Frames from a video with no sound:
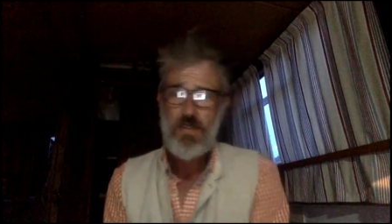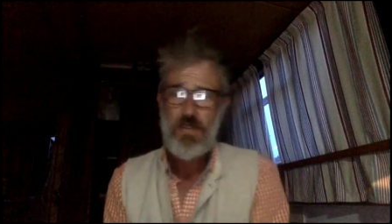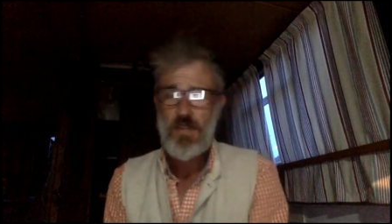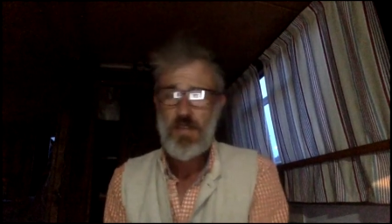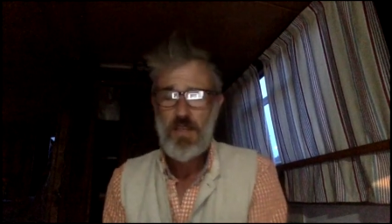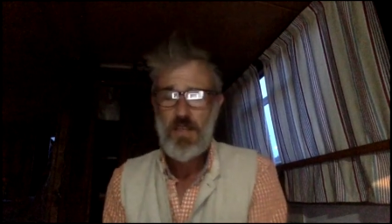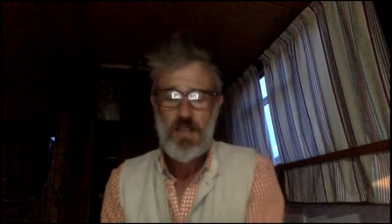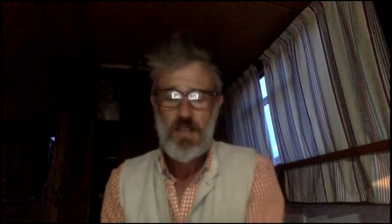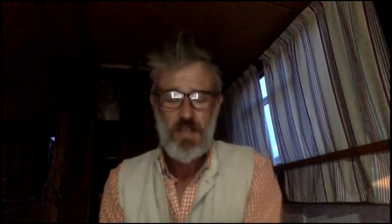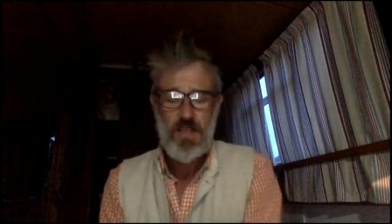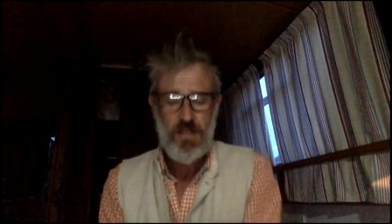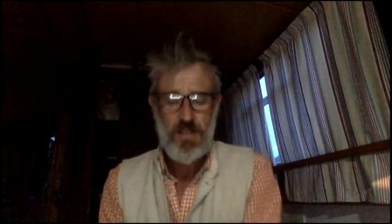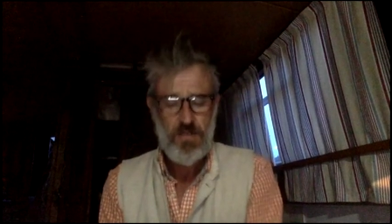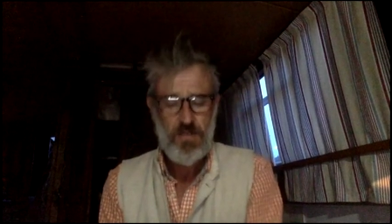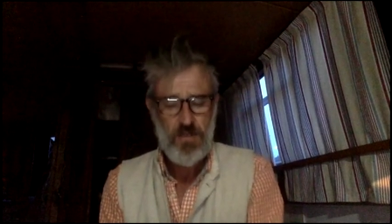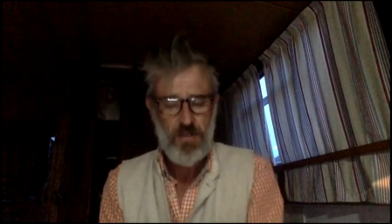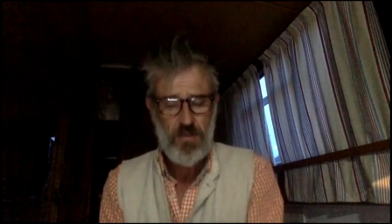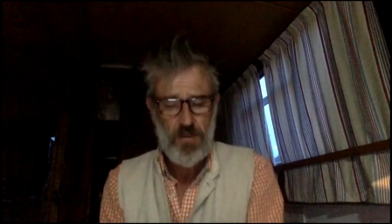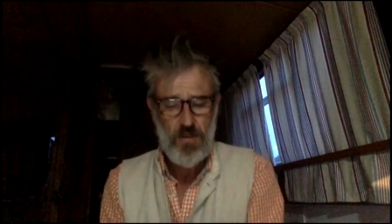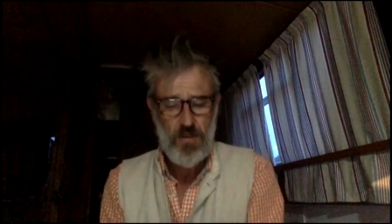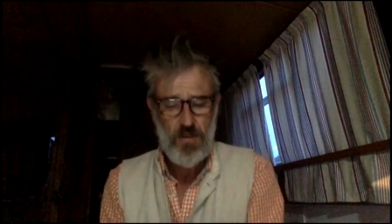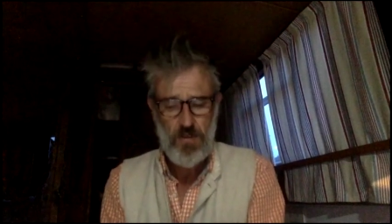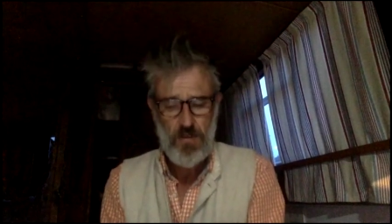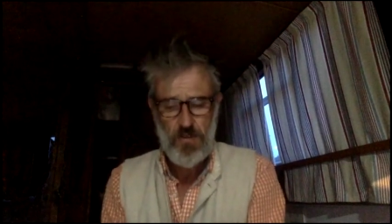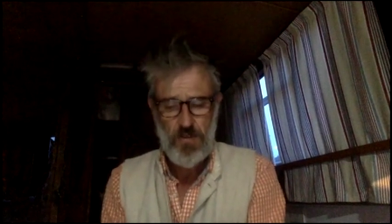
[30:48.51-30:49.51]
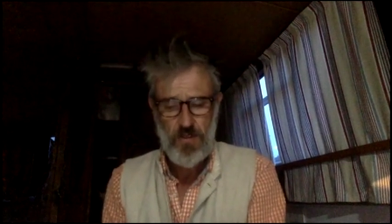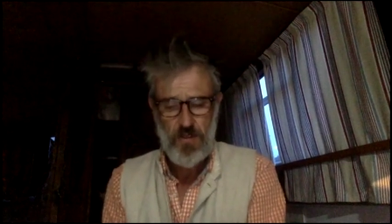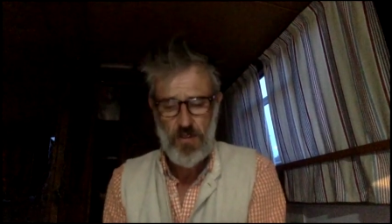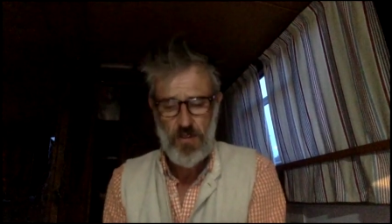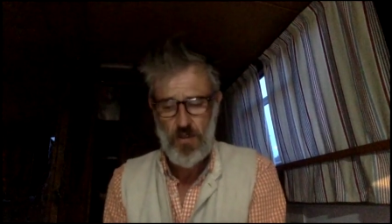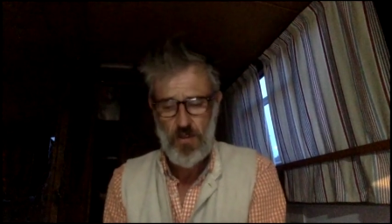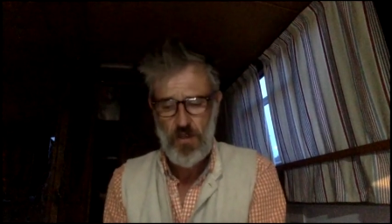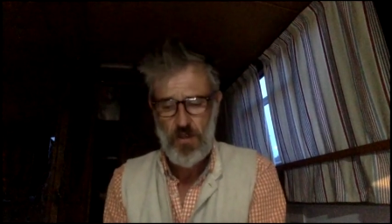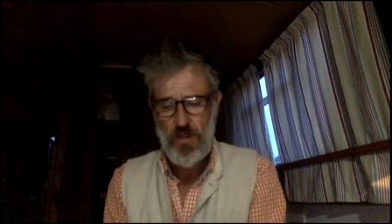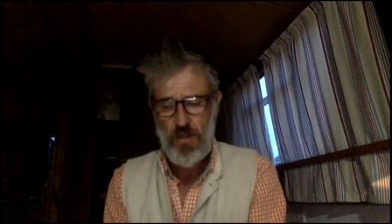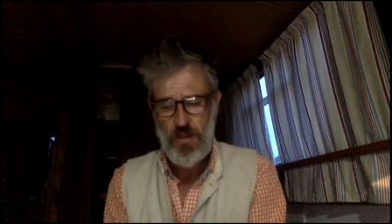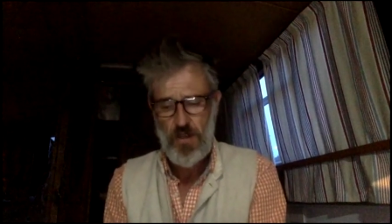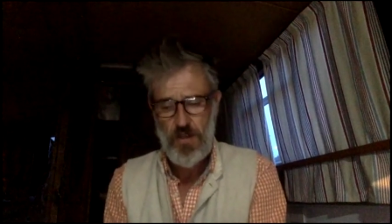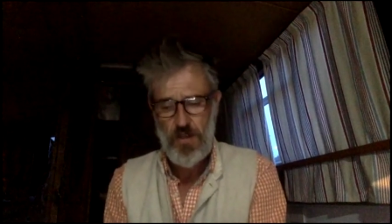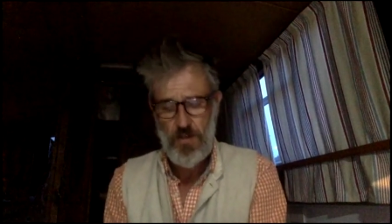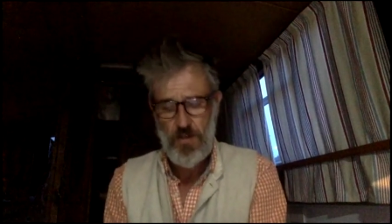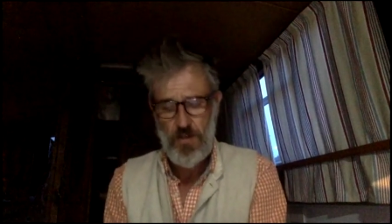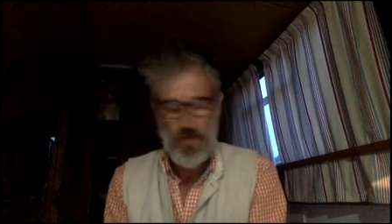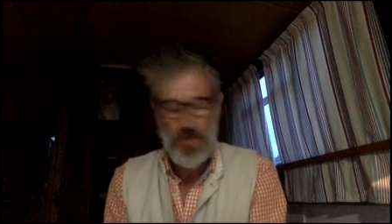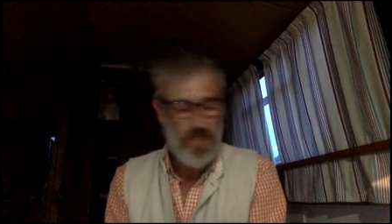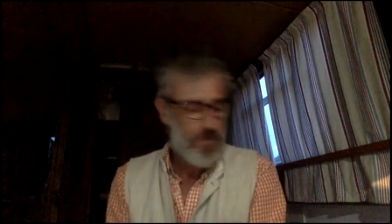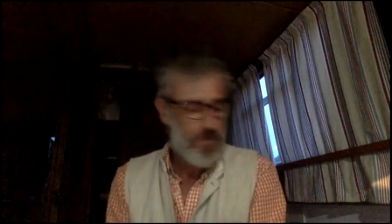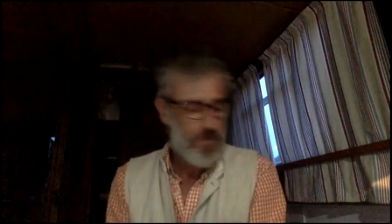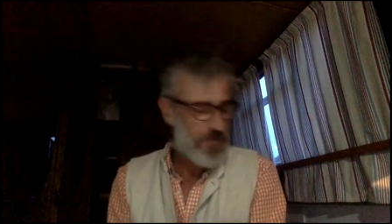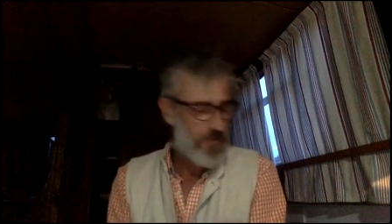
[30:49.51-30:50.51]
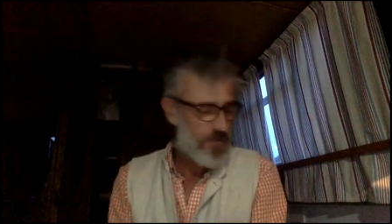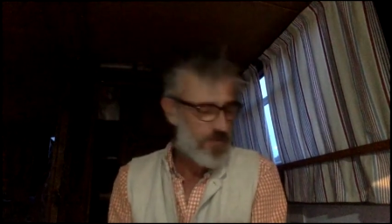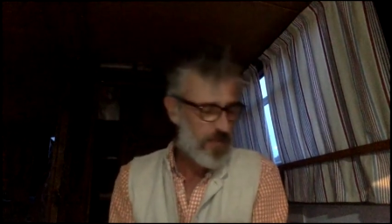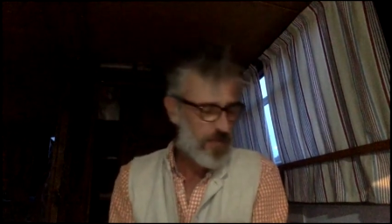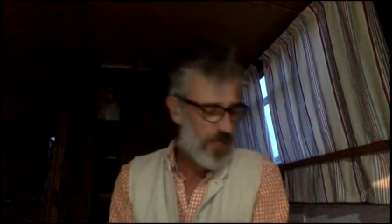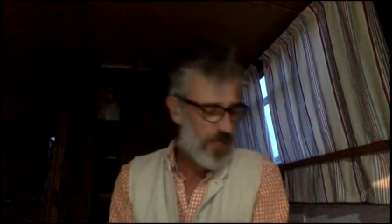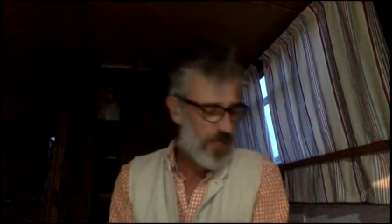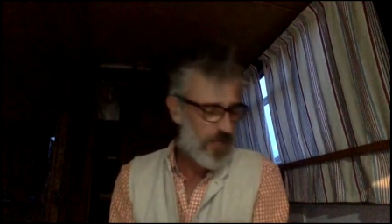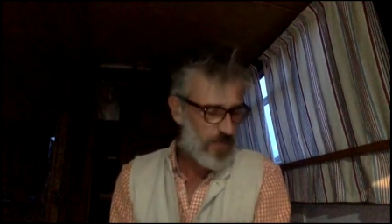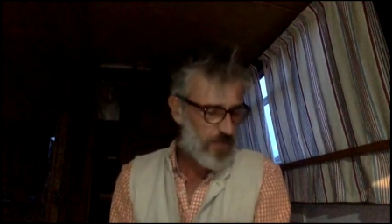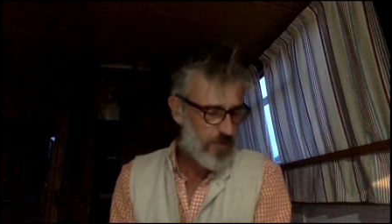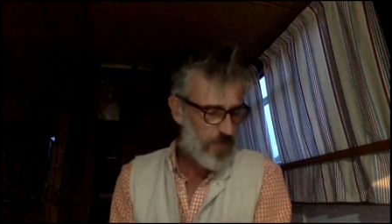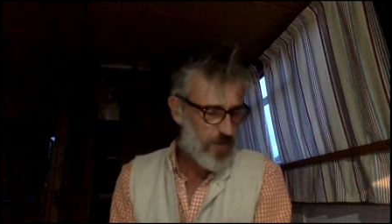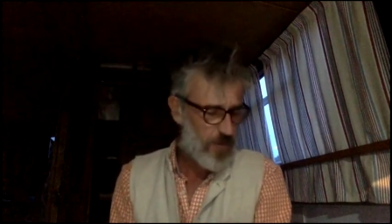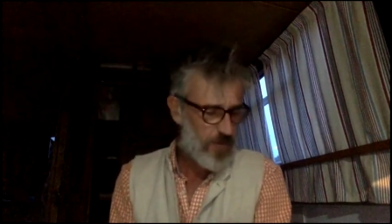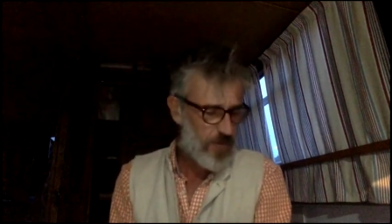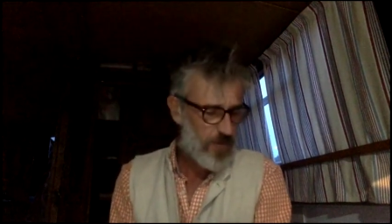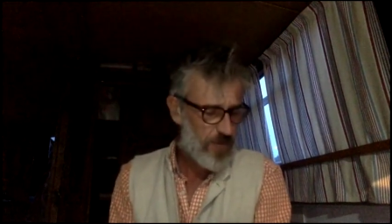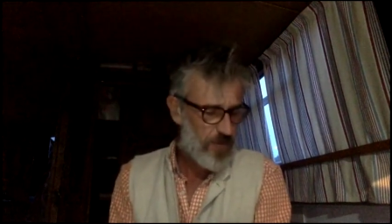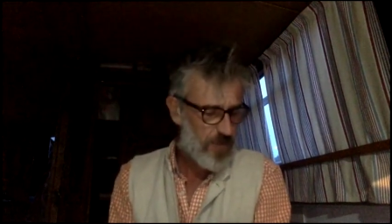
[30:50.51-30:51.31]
And also kind of like the way he abstains from having